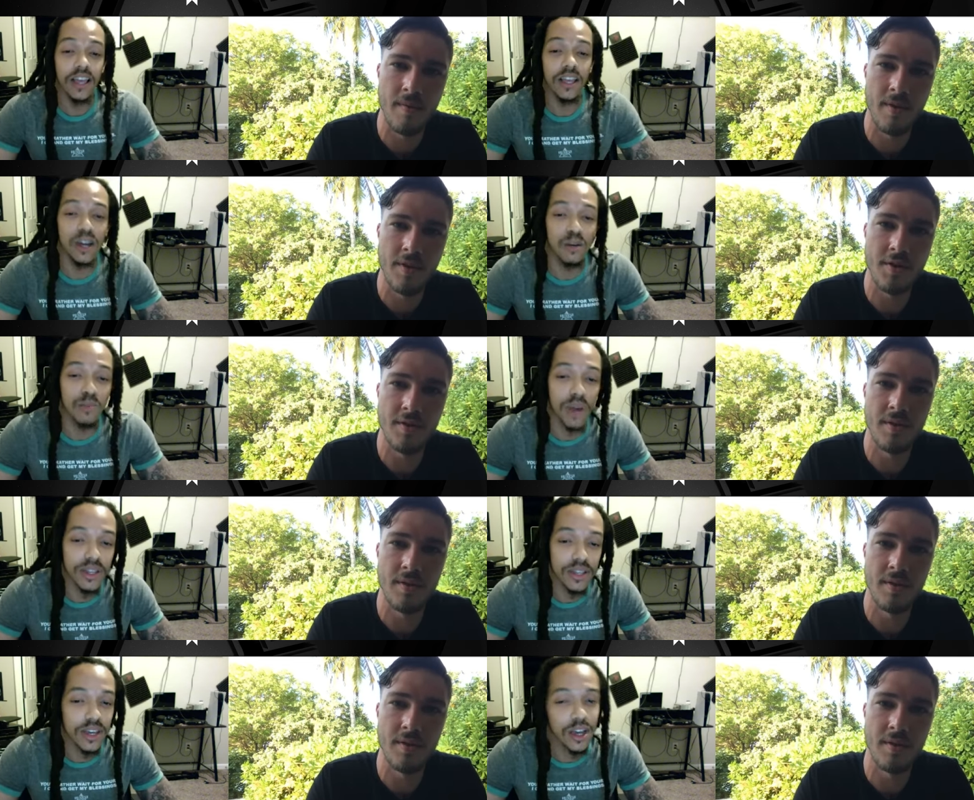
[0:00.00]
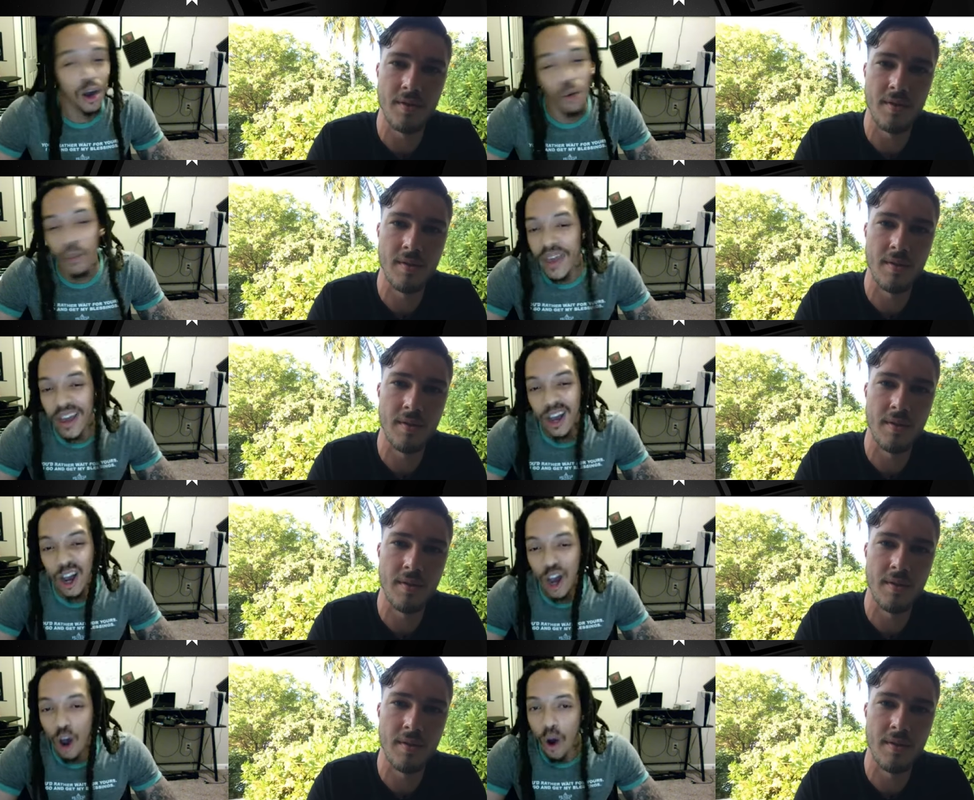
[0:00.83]
Speaker 1: Yep, I said go big or
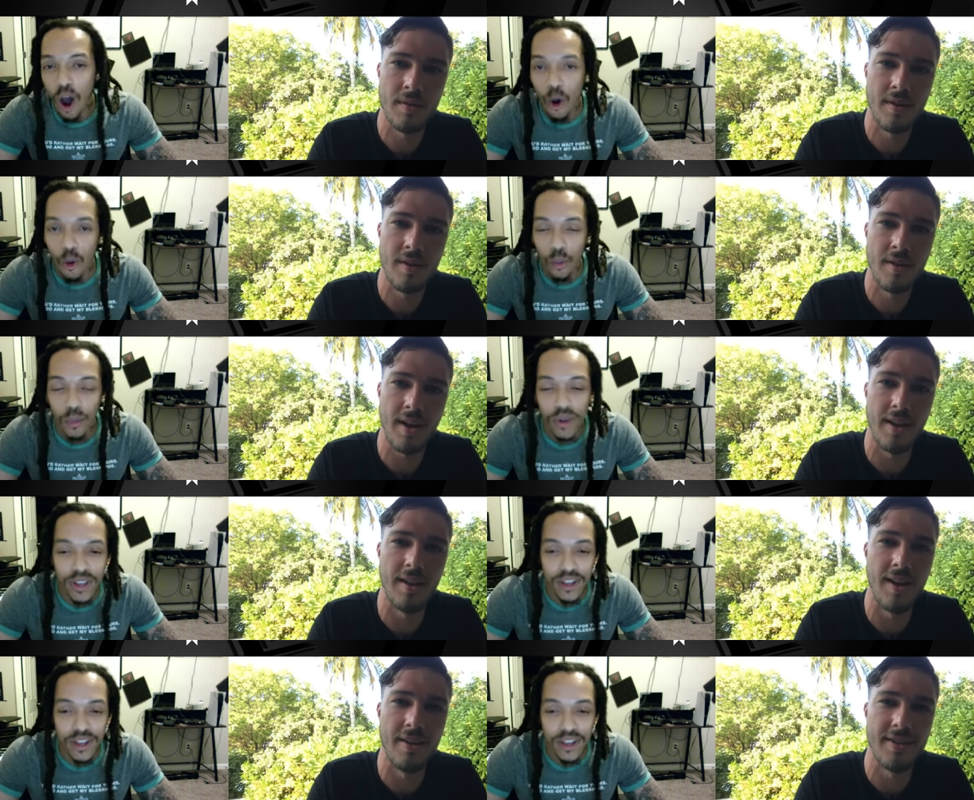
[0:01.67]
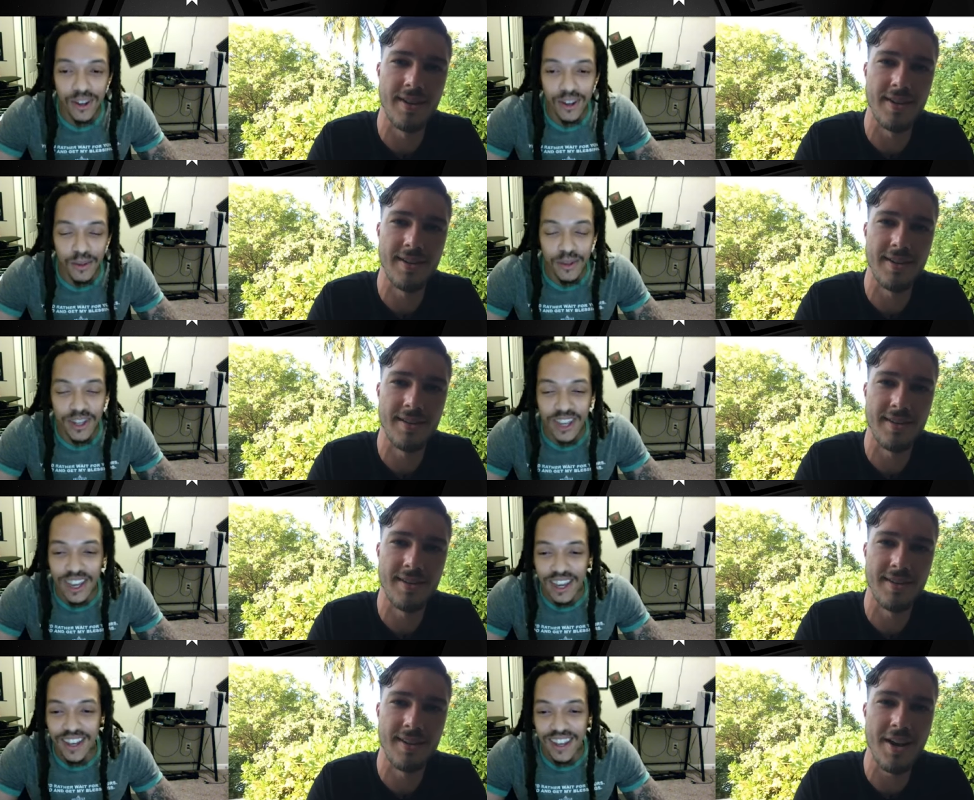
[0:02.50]
go home. I love you know it. I'm
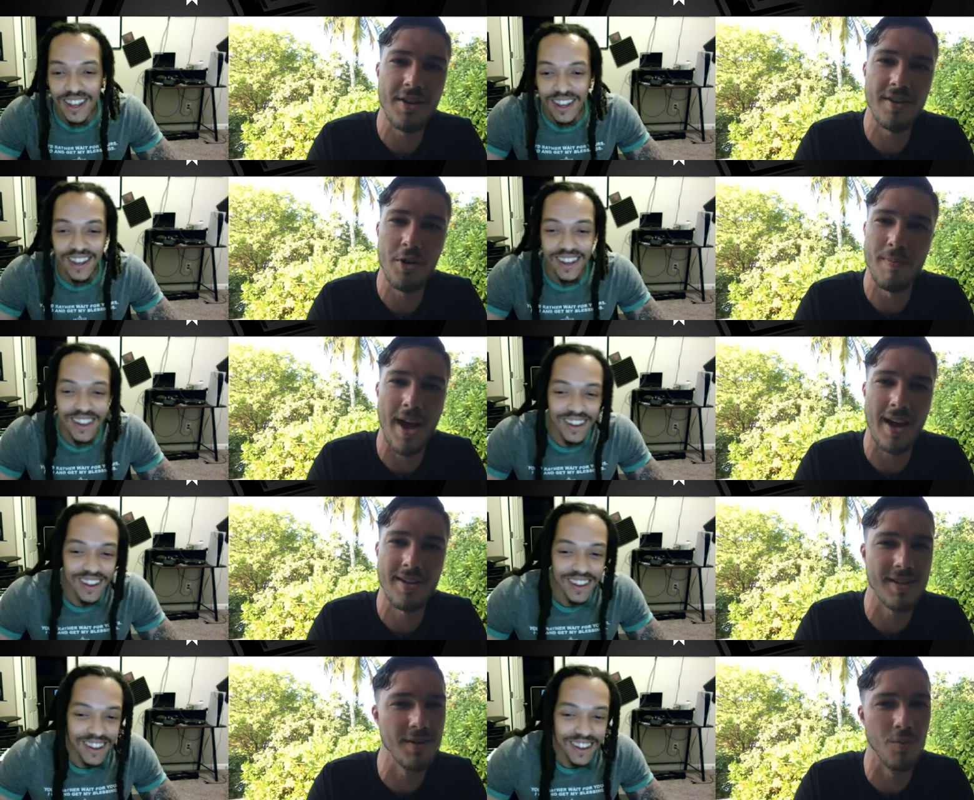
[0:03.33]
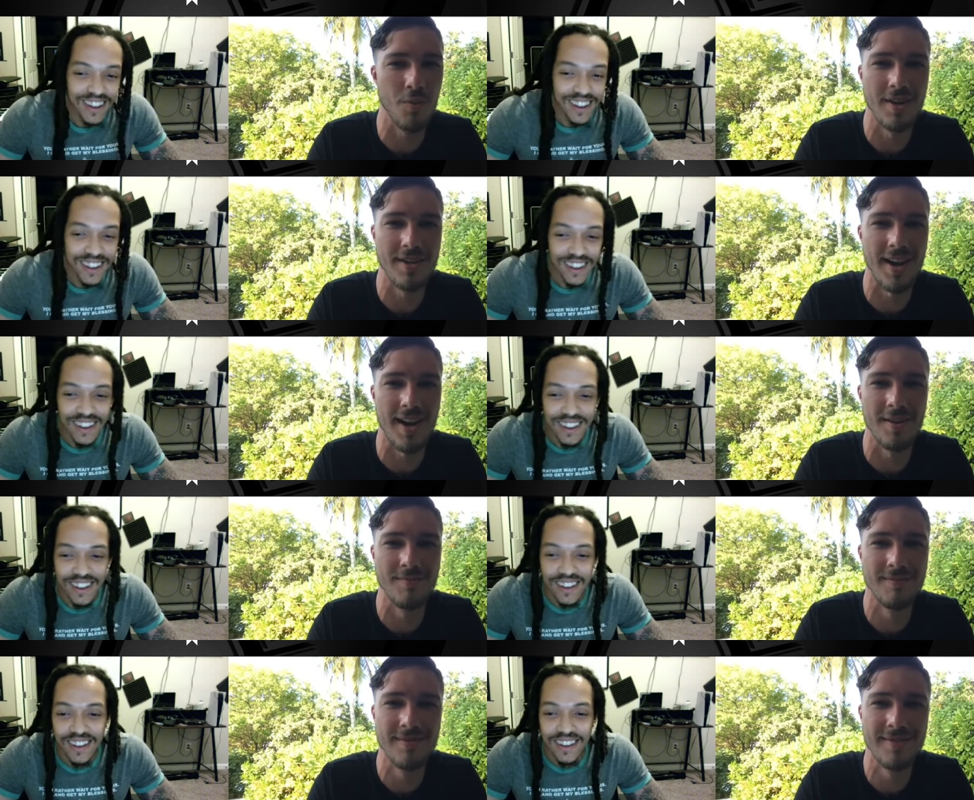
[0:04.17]
saying,
Speaker 2: and you passed it in one
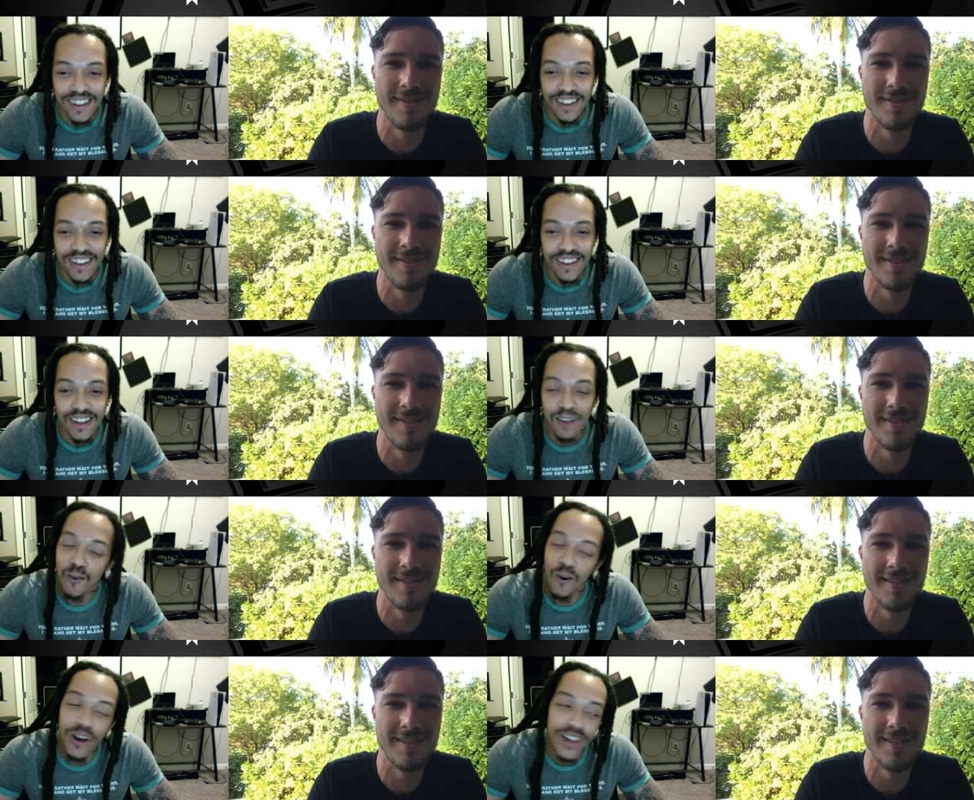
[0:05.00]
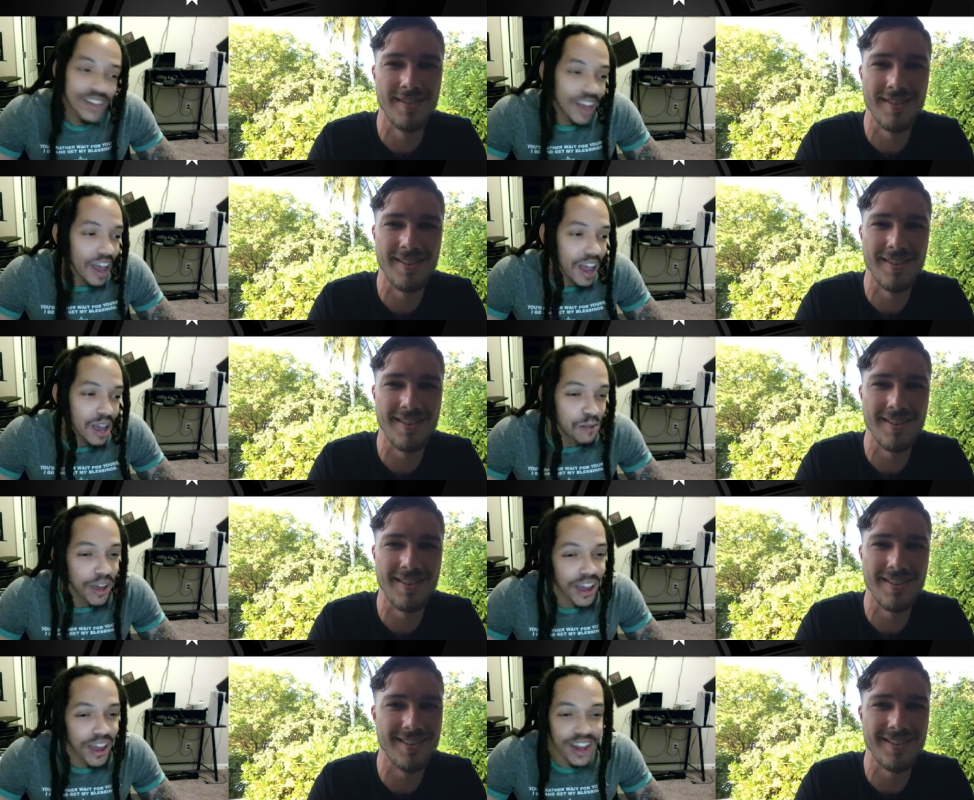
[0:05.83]
time. One
Speaker 1: time,
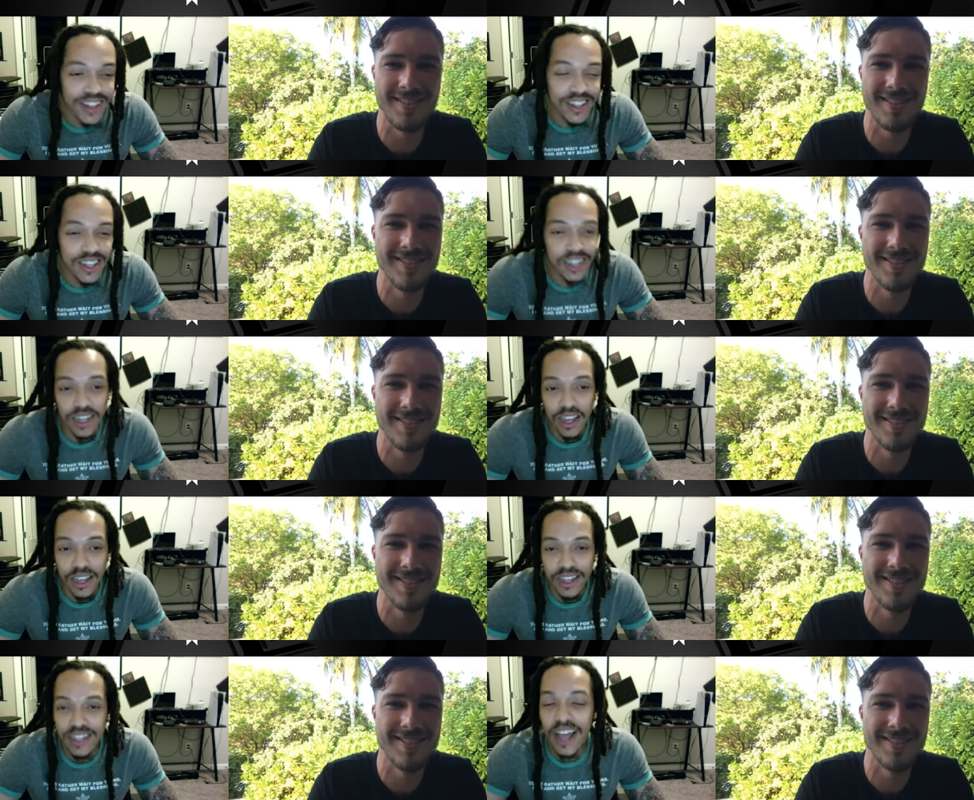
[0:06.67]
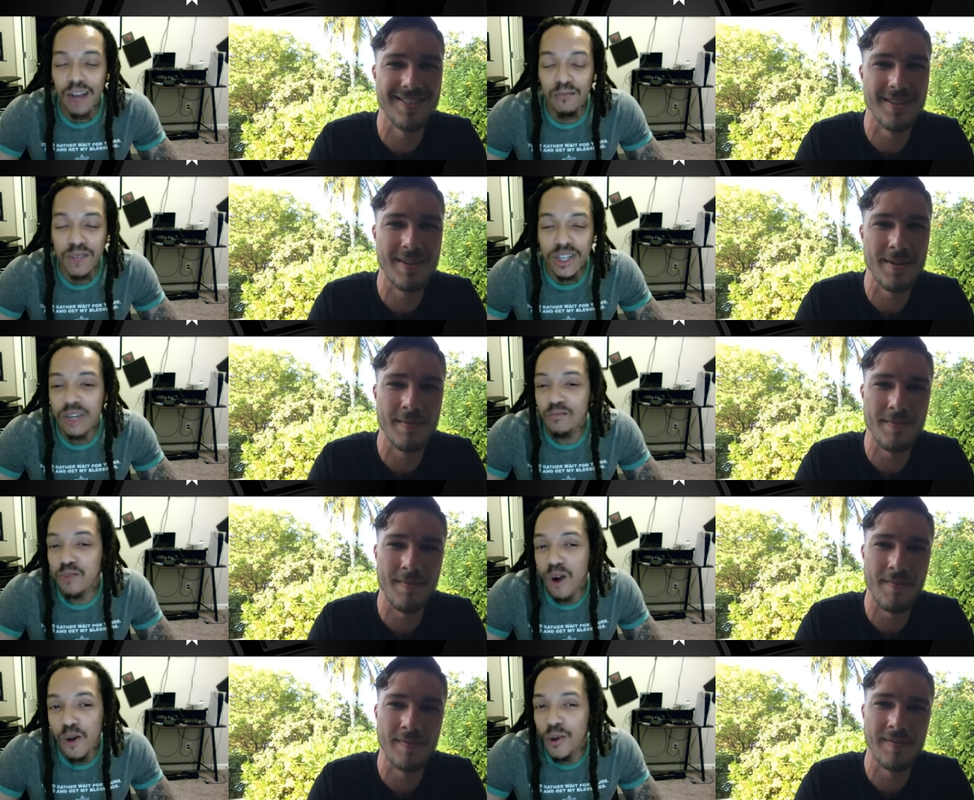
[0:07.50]
man. I said it's 90%
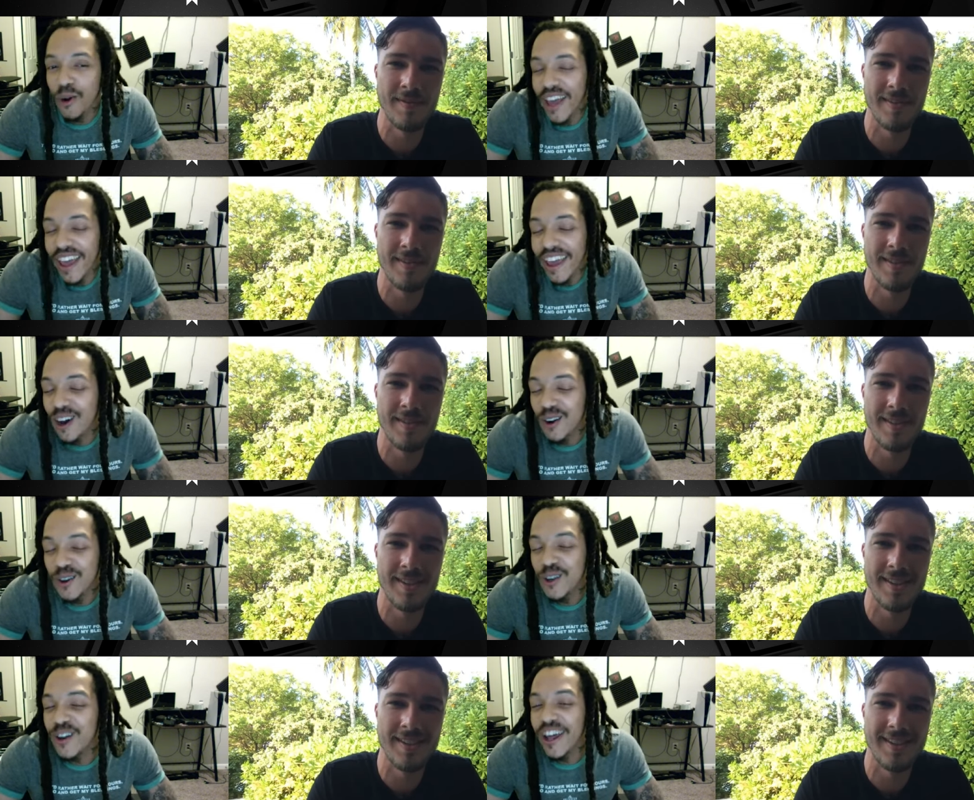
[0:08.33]
promo. They ain't gonna do that